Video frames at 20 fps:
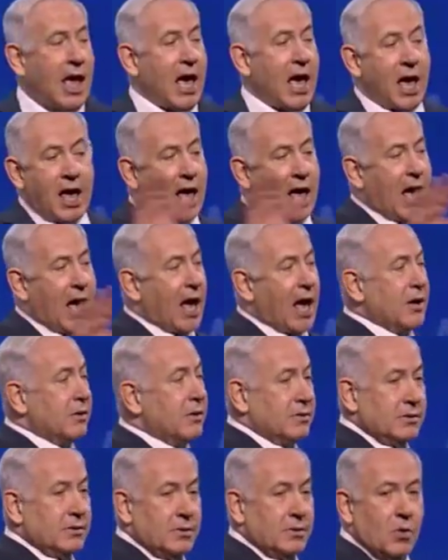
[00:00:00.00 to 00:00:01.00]
And
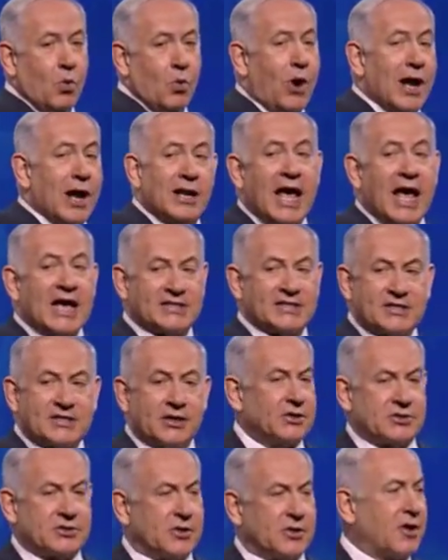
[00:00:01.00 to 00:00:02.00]
one last
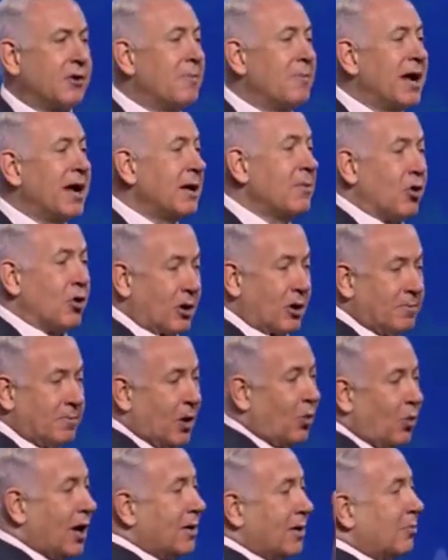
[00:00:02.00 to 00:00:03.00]
industry, there are many more, but
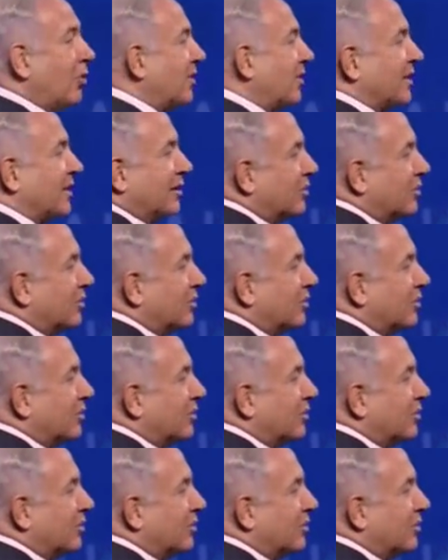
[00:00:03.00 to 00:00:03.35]
one more that you're